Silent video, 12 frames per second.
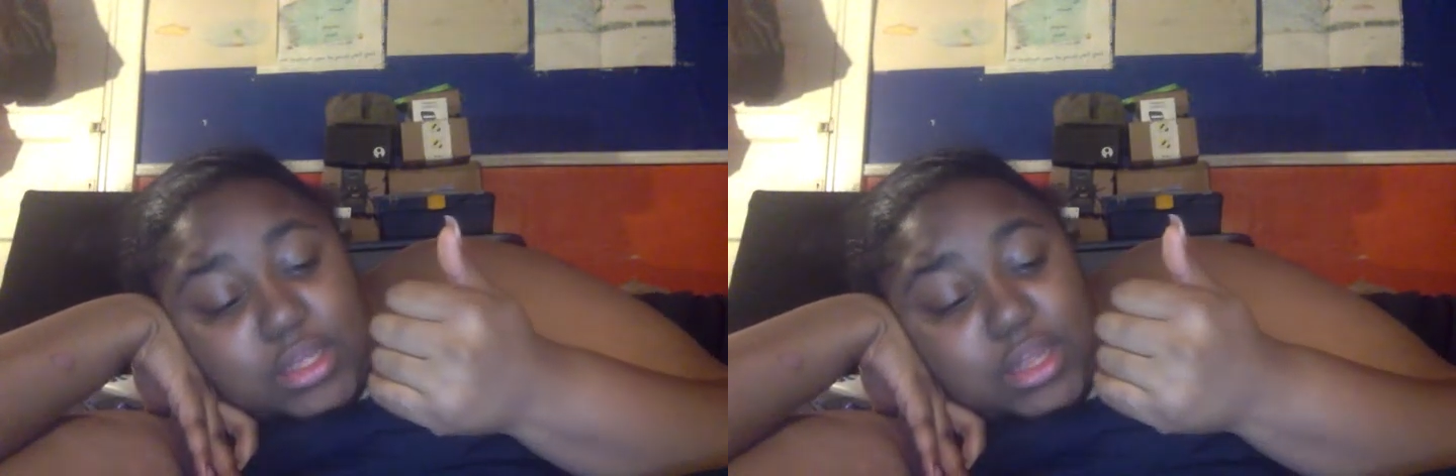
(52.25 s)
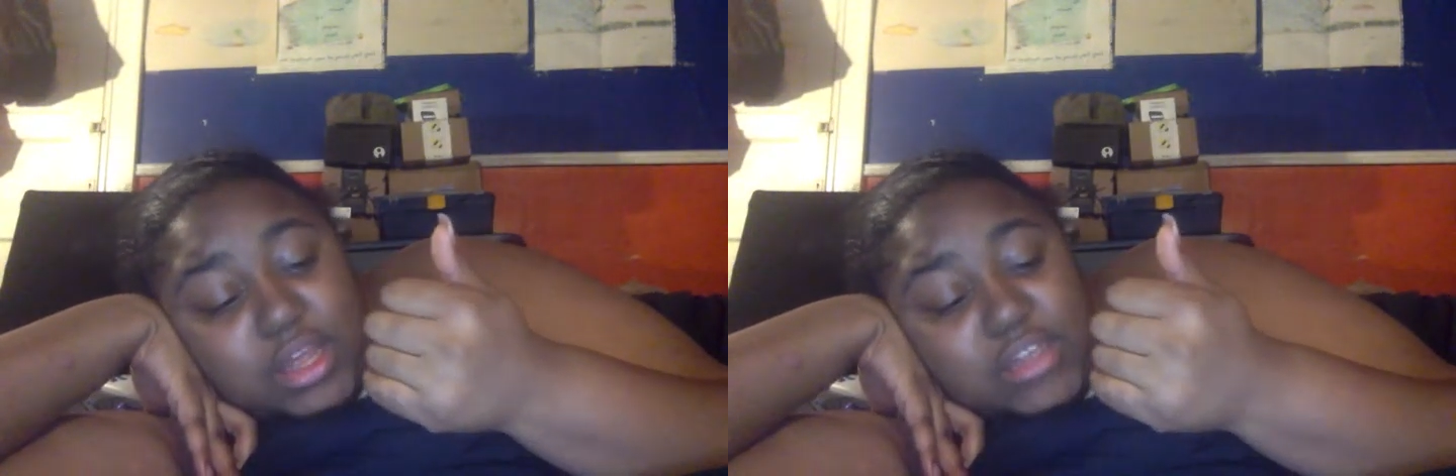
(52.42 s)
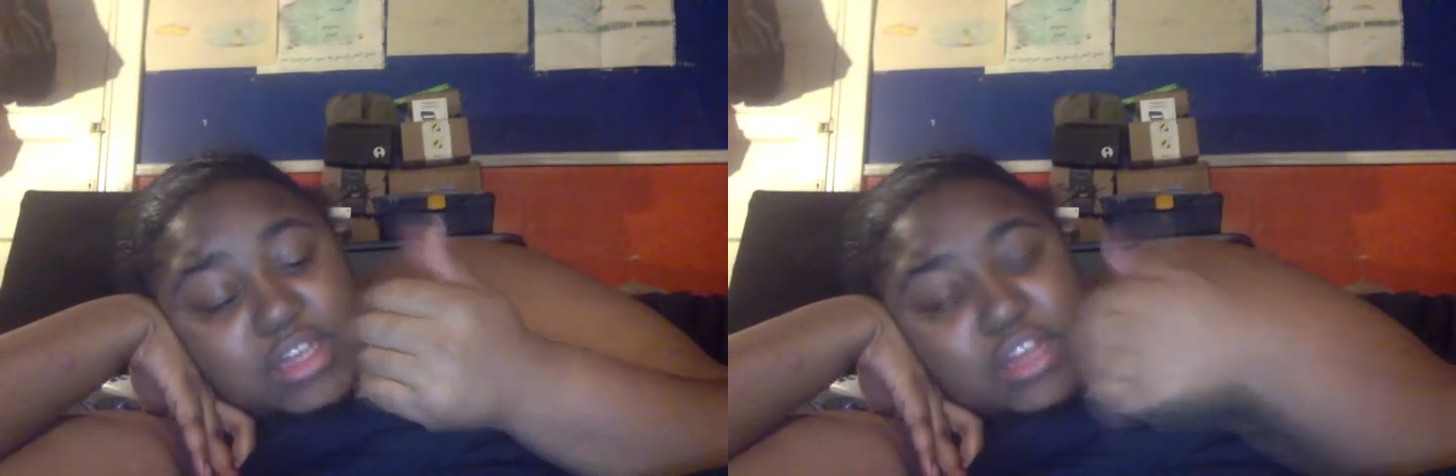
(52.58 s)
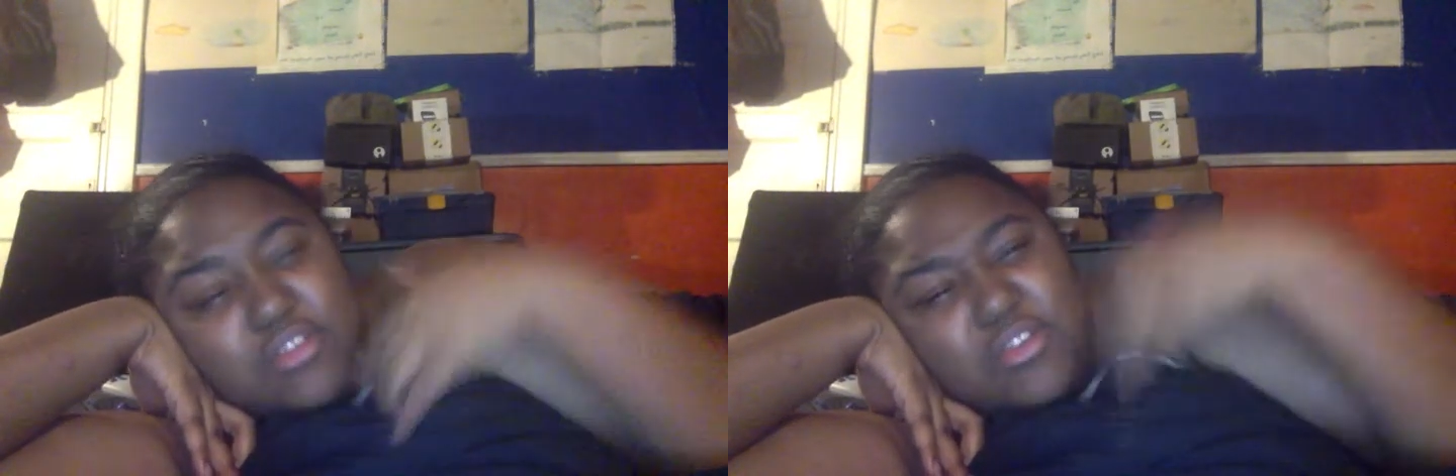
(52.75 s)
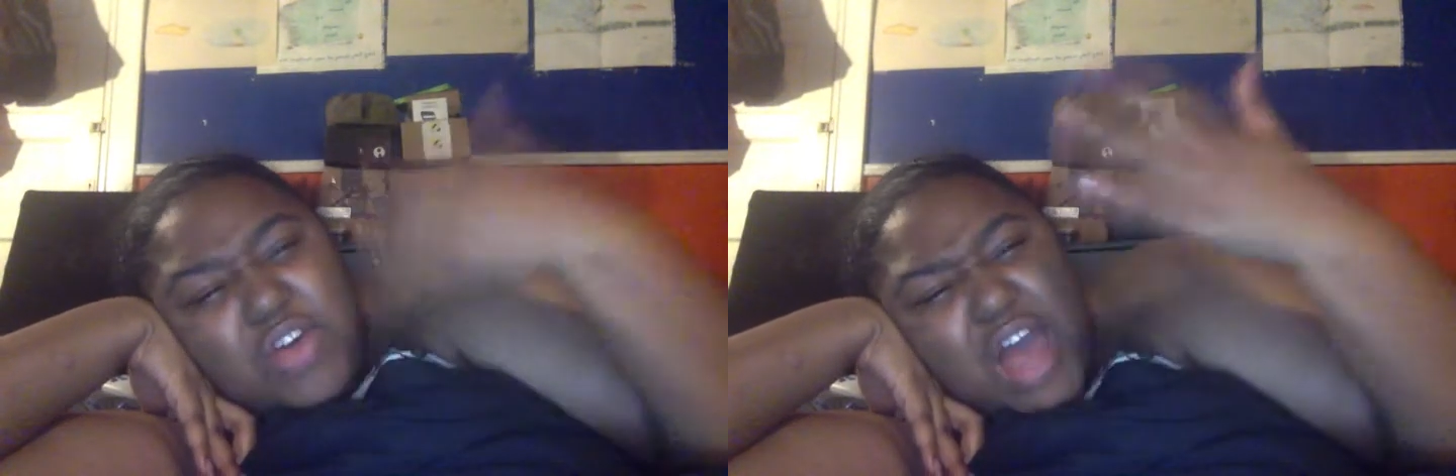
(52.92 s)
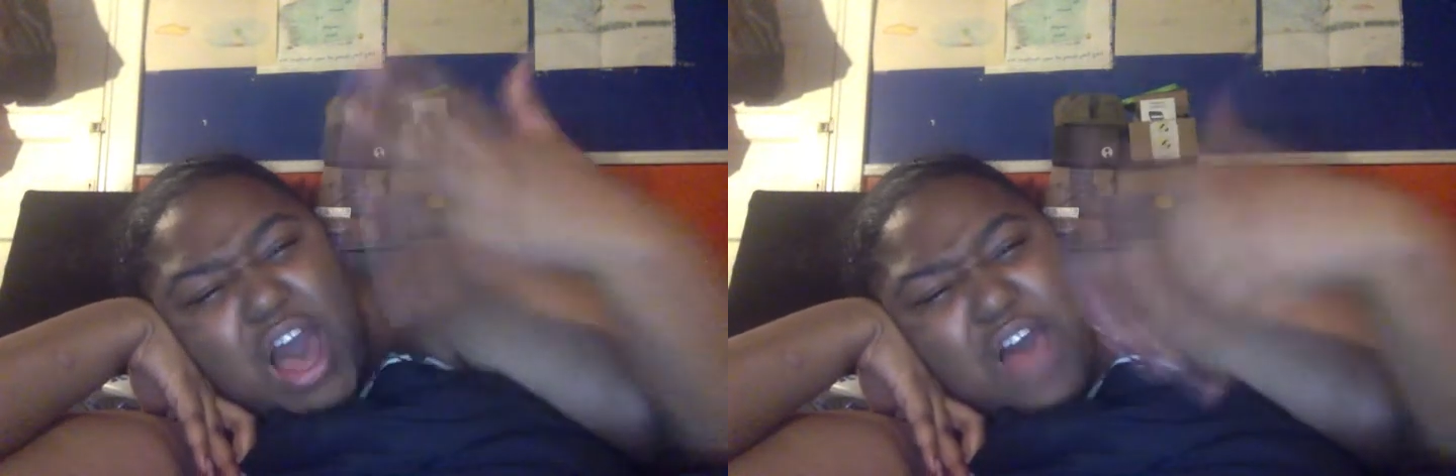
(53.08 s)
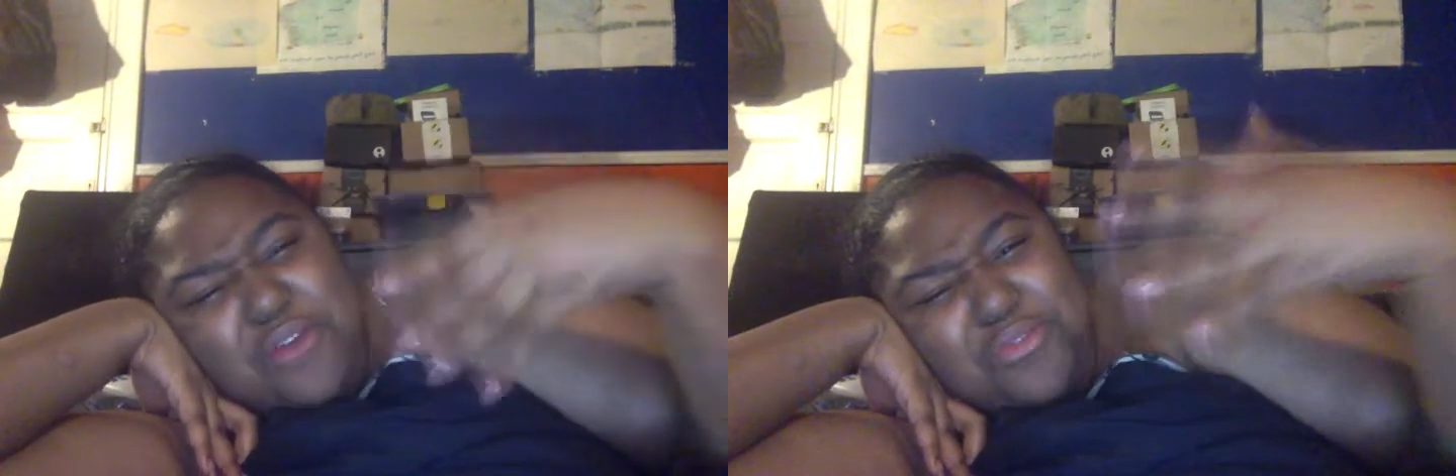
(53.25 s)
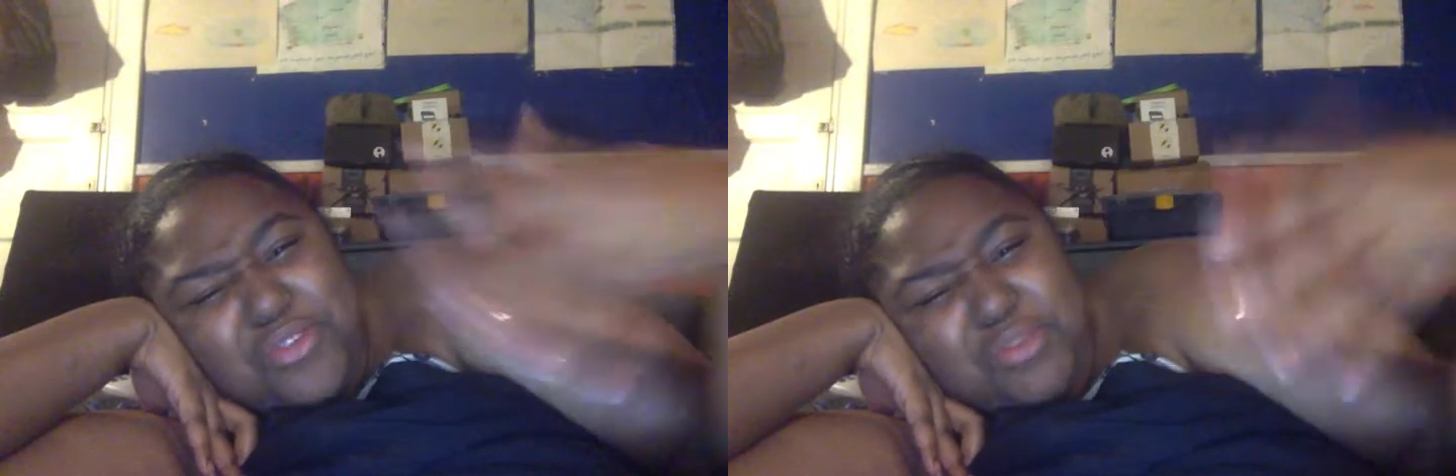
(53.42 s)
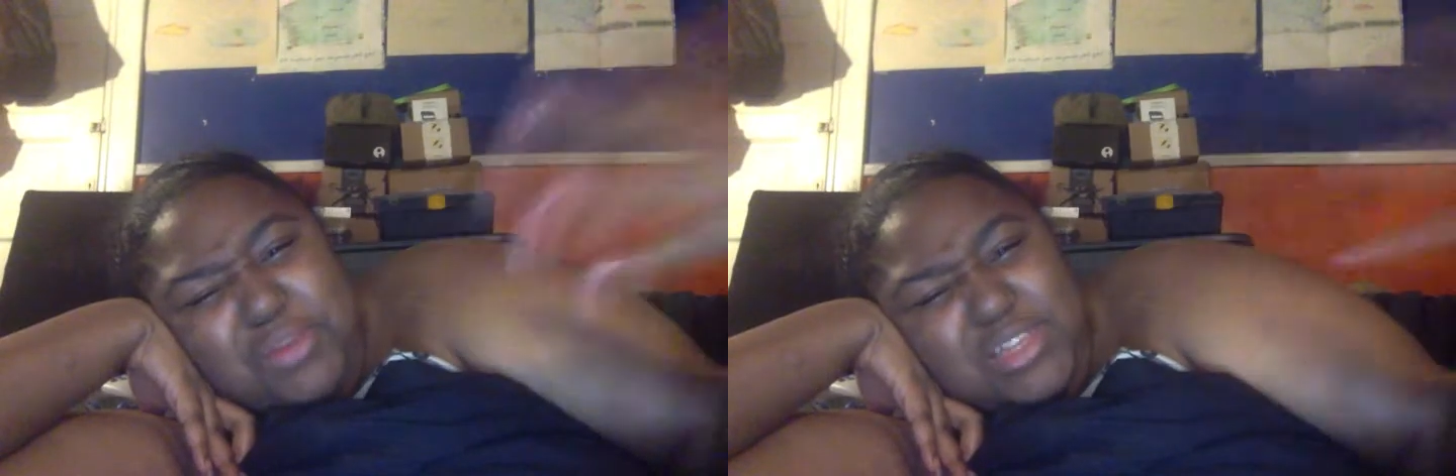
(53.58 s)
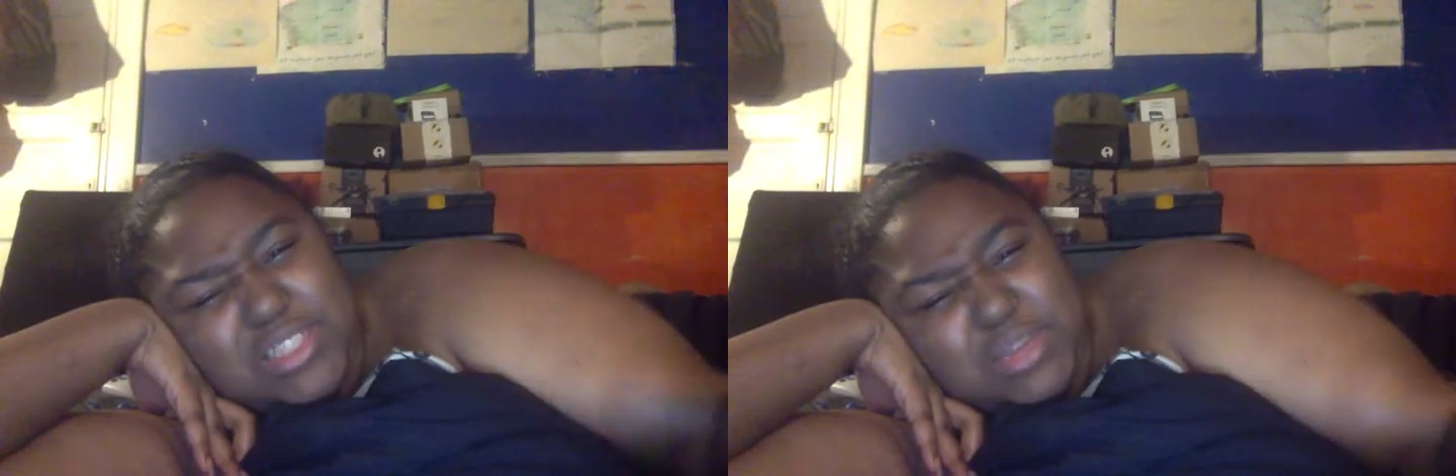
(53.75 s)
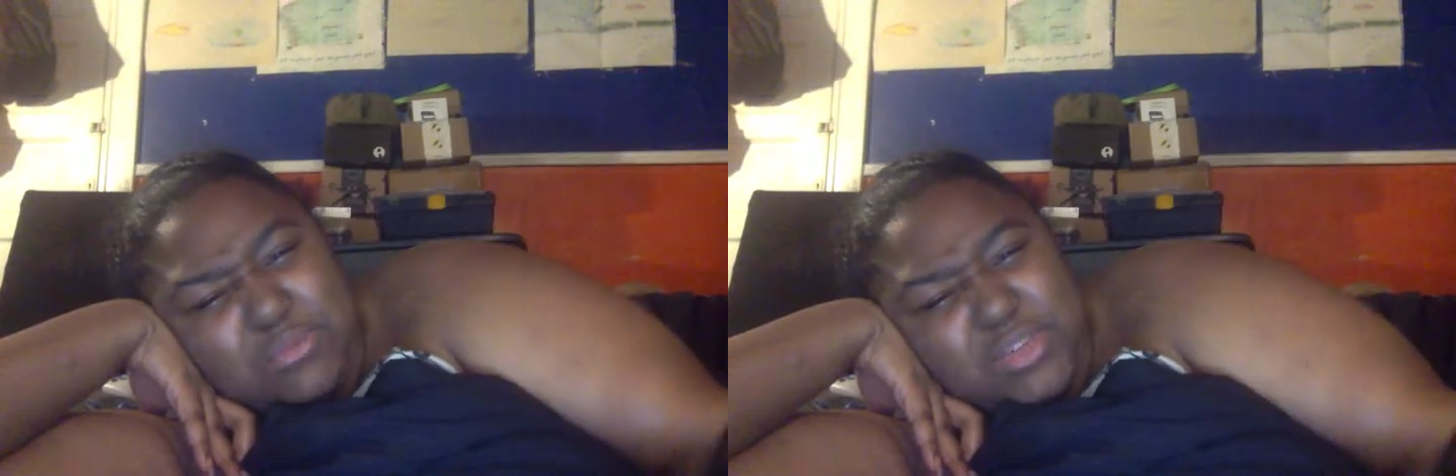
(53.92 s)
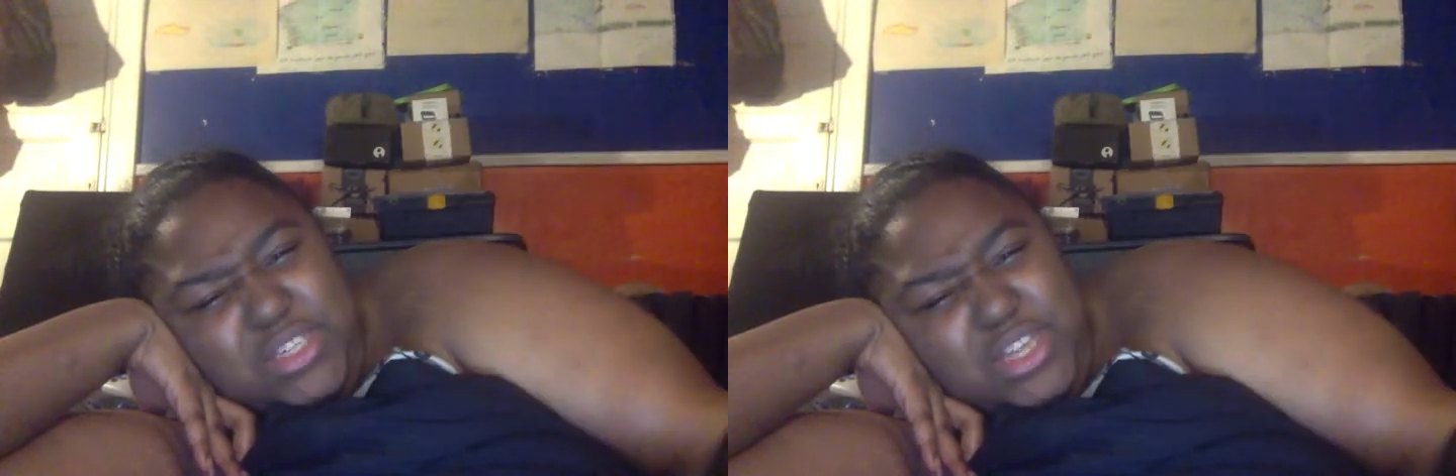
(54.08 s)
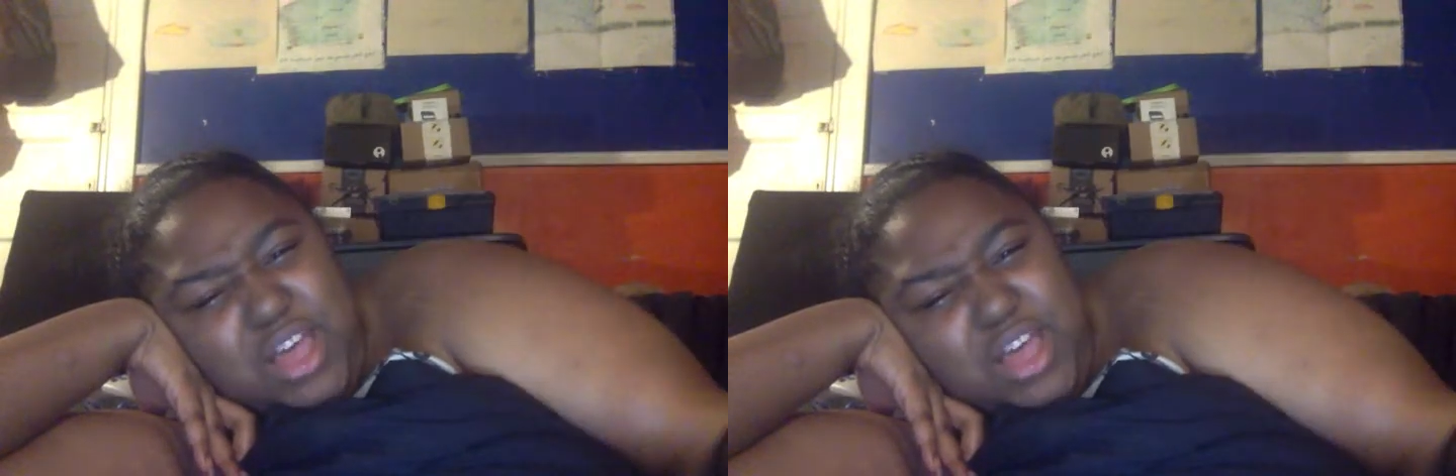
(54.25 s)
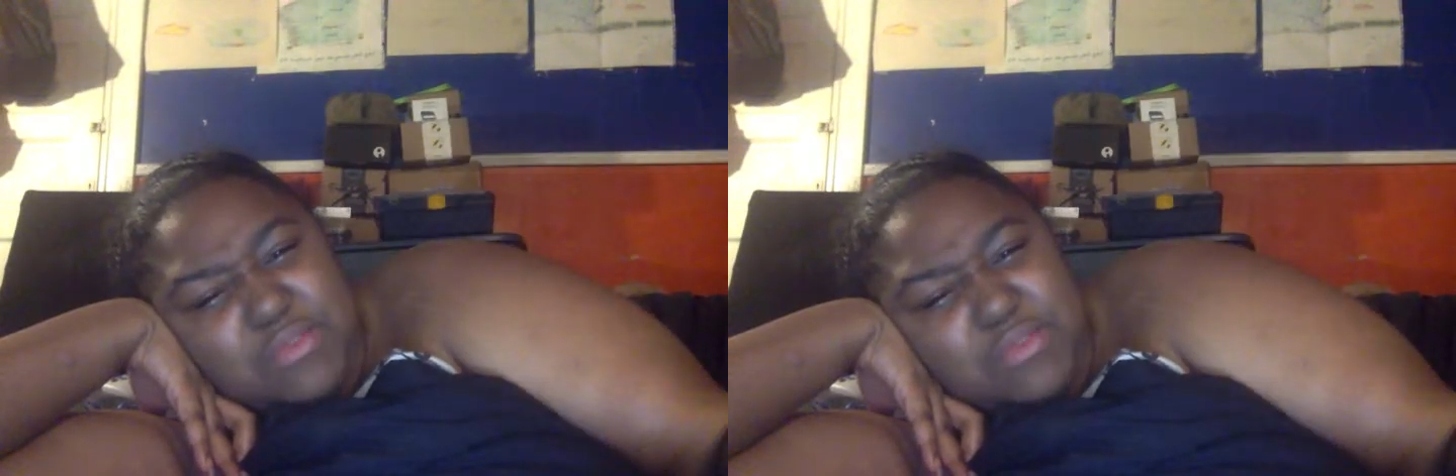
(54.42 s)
And I was like, you know what? I don't view my summaries enough.